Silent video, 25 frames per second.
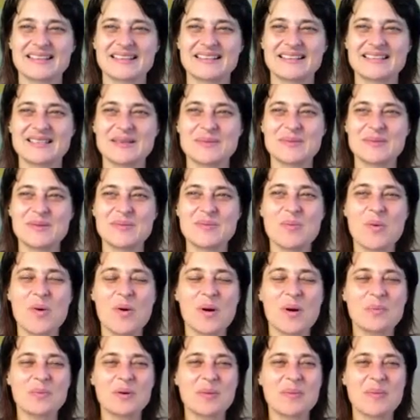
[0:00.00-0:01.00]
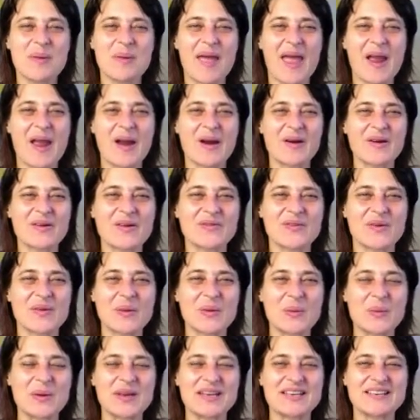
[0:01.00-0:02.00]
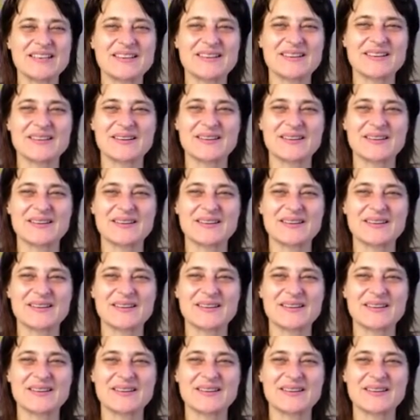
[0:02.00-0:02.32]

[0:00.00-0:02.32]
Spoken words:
to be more prepared for the winter?